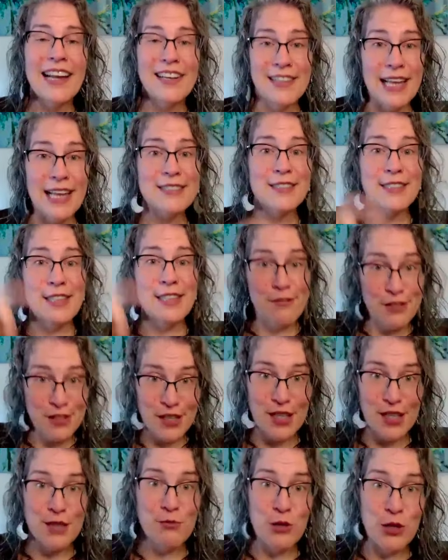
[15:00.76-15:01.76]
And that's
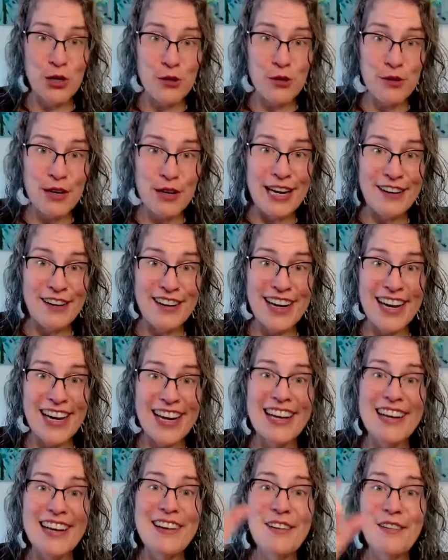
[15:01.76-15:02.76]
definitely the more gray
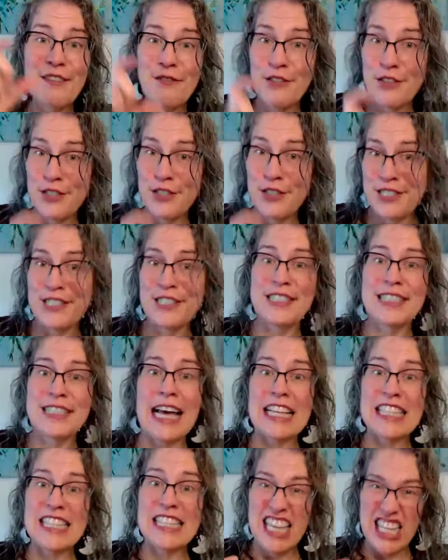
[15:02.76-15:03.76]
area versus
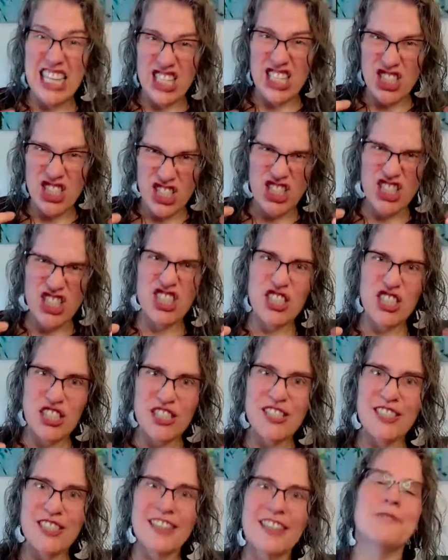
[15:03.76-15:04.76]
that like
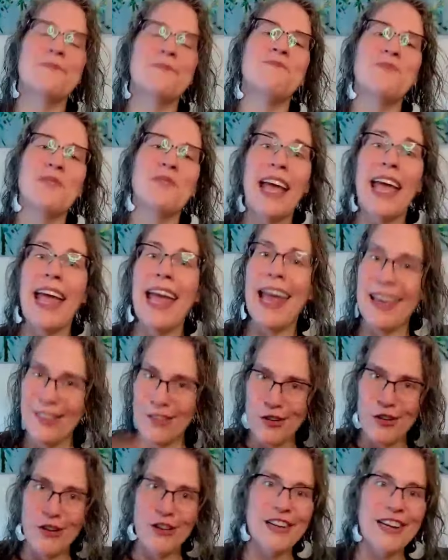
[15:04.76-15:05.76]
her.
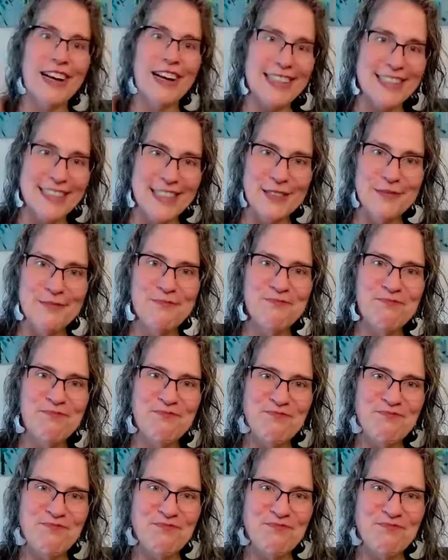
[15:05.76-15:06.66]
And they're all connected.